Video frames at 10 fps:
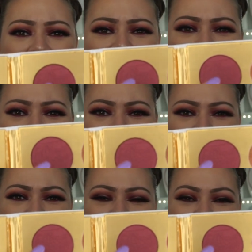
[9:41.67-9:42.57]
This one a
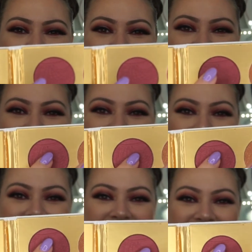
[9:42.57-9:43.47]
little less because this
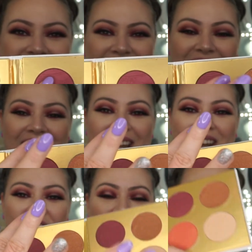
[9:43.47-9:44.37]
one looks
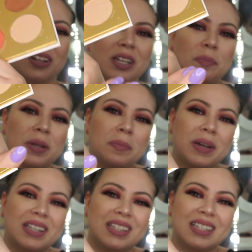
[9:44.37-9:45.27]
like really
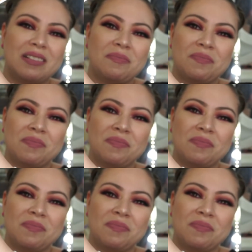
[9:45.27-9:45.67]
pigmented.